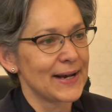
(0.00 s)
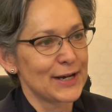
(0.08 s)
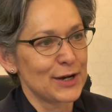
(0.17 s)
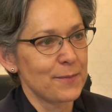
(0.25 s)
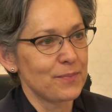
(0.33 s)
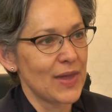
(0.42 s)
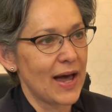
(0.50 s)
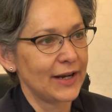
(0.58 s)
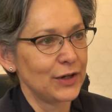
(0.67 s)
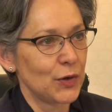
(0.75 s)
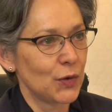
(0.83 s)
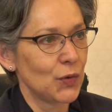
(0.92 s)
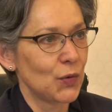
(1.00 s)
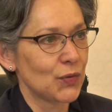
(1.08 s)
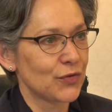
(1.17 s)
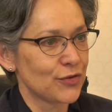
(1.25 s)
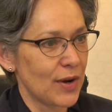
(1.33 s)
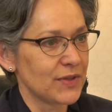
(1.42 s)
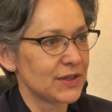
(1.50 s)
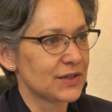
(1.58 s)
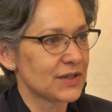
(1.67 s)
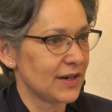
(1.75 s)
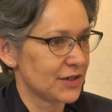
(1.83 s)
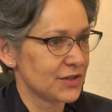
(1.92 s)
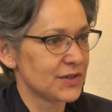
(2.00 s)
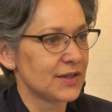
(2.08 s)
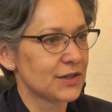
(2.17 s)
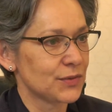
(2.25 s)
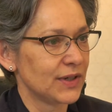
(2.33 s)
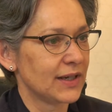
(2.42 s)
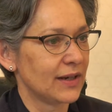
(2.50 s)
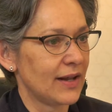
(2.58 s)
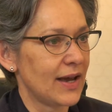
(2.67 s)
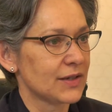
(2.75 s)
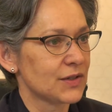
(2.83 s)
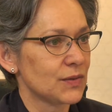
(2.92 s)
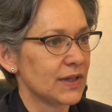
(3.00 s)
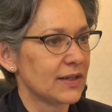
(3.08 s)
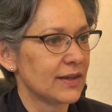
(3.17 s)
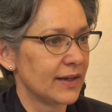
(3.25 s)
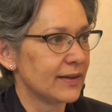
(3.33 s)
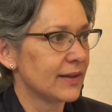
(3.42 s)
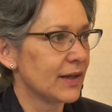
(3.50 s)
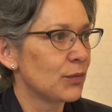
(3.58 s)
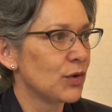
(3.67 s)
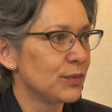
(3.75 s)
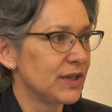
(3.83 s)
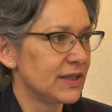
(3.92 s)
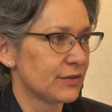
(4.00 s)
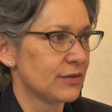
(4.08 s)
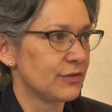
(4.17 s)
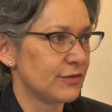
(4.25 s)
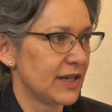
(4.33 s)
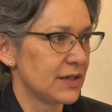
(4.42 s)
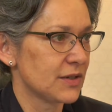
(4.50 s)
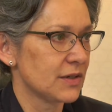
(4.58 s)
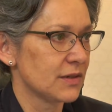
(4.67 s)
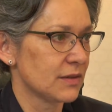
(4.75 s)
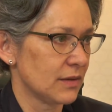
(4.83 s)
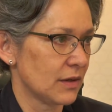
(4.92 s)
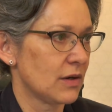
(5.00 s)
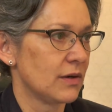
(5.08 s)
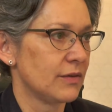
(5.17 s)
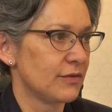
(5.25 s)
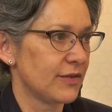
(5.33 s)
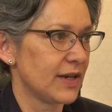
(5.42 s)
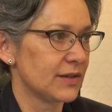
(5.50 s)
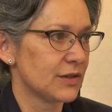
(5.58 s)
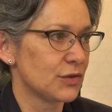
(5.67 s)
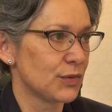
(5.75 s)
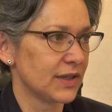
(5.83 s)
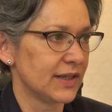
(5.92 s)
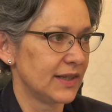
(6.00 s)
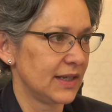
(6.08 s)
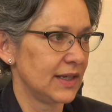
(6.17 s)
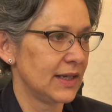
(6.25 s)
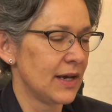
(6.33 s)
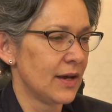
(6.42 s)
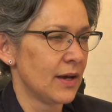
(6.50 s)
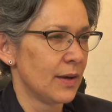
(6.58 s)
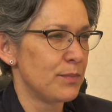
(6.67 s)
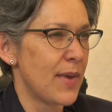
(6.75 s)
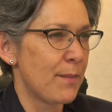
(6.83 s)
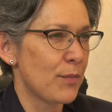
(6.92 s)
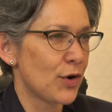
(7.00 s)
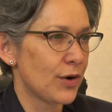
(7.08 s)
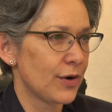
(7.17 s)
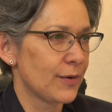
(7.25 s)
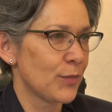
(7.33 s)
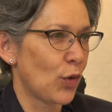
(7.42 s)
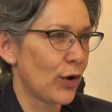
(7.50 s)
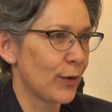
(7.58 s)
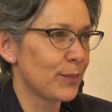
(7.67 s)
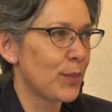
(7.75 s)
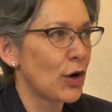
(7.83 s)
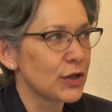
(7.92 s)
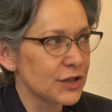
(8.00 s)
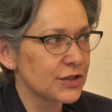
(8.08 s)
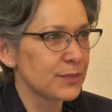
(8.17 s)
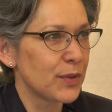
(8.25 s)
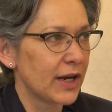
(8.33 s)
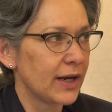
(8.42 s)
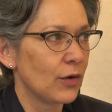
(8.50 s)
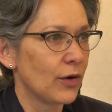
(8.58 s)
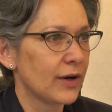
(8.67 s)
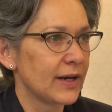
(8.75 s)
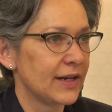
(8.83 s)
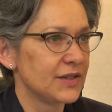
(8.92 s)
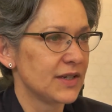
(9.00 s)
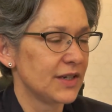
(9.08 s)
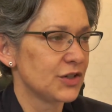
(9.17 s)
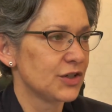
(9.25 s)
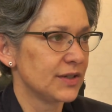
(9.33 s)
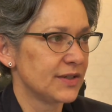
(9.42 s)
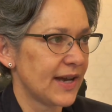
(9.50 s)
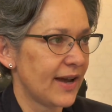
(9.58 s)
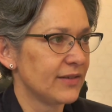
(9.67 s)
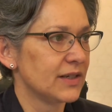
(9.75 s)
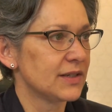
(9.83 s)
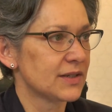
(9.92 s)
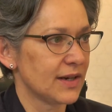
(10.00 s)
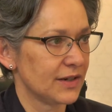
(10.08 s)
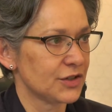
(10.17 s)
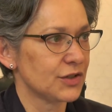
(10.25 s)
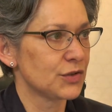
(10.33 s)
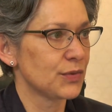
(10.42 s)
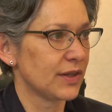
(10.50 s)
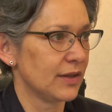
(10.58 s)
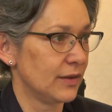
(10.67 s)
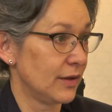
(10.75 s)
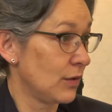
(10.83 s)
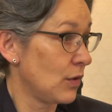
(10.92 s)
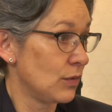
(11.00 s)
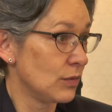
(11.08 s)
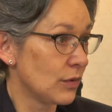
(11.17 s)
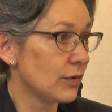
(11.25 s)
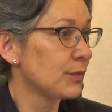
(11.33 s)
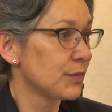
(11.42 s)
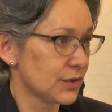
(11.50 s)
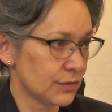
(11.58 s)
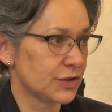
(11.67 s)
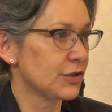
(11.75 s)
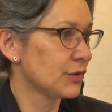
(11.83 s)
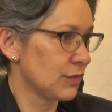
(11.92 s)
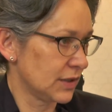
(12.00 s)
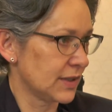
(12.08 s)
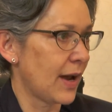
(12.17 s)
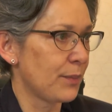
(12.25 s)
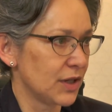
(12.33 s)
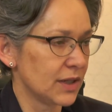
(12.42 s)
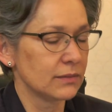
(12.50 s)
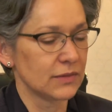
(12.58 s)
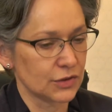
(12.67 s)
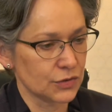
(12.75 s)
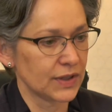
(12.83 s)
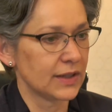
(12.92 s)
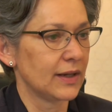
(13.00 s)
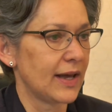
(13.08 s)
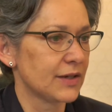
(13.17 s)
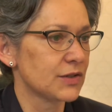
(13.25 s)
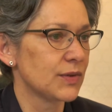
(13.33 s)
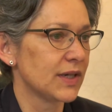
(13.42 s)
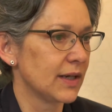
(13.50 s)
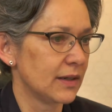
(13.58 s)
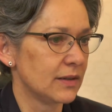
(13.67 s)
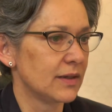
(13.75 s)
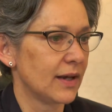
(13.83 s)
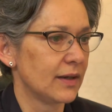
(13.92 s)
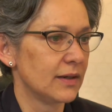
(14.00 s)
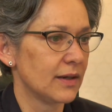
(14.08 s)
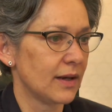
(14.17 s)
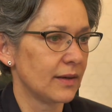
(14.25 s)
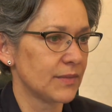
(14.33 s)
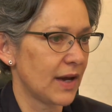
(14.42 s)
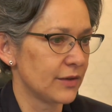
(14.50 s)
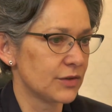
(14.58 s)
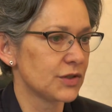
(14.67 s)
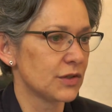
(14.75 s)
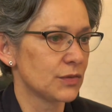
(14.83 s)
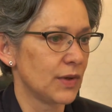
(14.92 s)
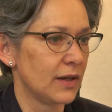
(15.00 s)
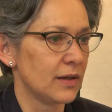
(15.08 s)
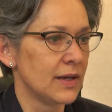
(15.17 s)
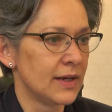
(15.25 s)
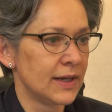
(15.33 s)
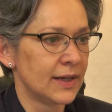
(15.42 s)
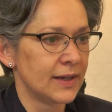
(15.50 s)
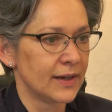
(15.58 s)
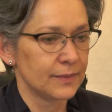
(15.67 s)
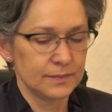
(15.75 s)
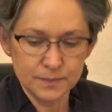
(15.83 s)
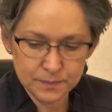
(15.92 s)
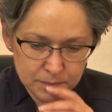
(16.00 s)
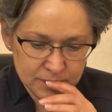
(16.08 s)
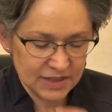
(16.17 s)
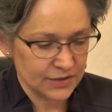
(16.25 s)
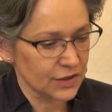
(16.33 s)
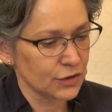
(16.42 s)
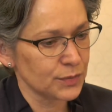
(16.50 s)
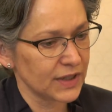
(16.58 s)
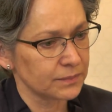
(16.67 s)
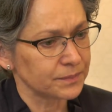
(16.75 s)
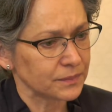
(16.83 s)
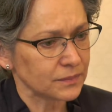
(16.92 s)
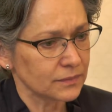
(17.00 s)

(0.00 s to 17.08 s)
I know from the discussions this week and last week that there will be different phases. The current phase is really the member or participating organizations having discussions within their own groups, which is what's happening this week and last week, and others as well. Excuse me.